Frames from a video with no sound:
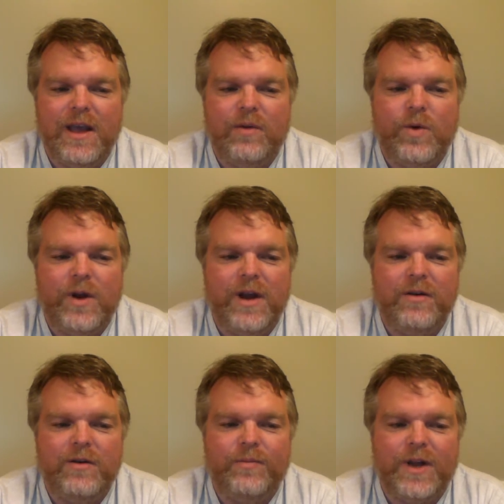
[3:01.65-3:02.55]
and
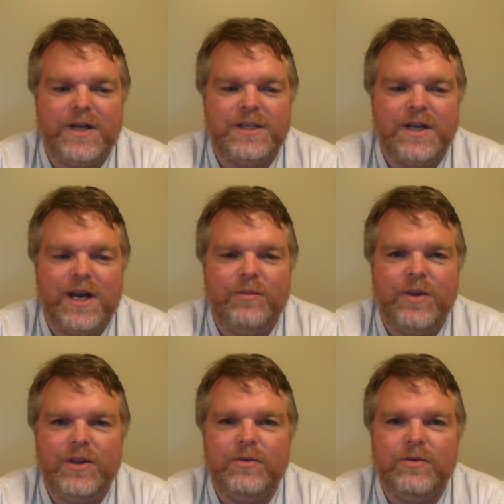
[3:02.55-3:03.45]
100 plus
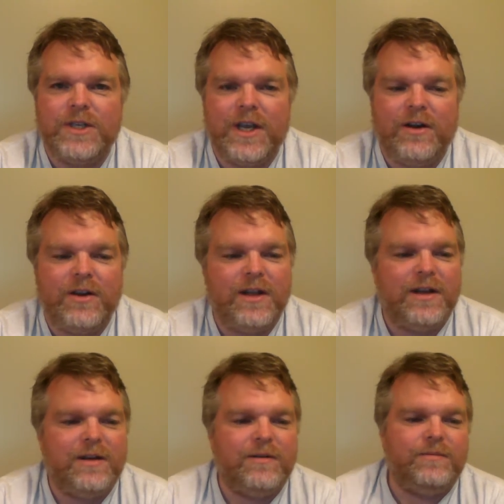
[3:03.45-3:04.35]
IBUs
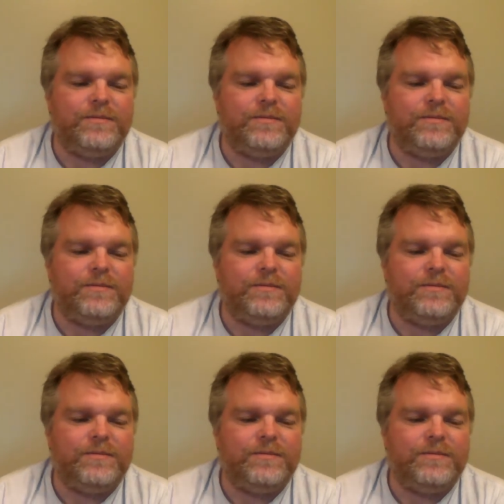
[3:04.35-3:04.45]
calculated.